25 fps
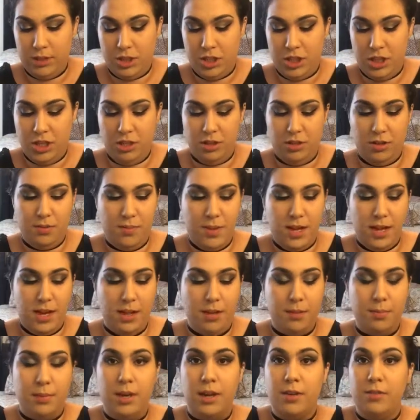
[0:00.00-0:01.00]
sheer to
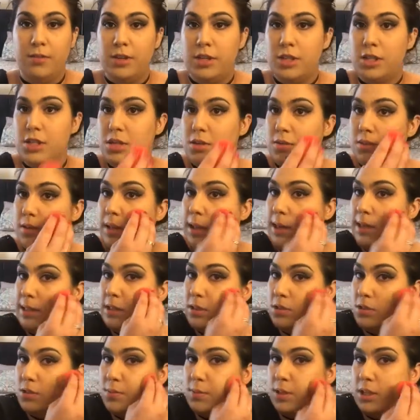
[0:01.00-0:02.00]
medium coverage, you would
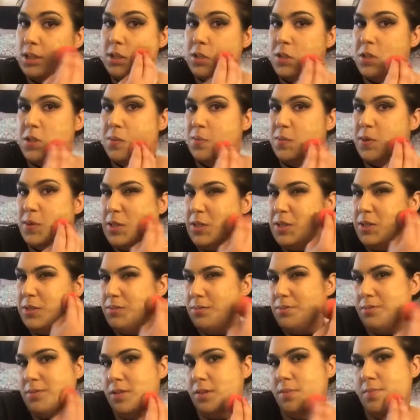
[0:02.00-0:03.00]
like those brushes,
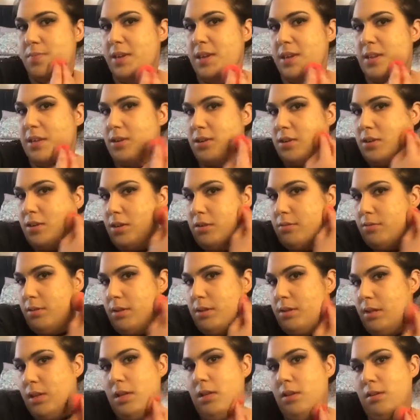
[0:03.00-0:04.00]
but to me, they're not
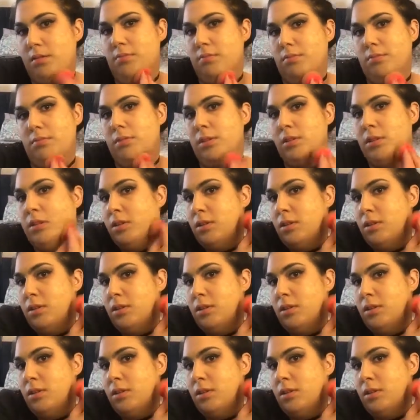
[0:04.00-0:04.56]
really.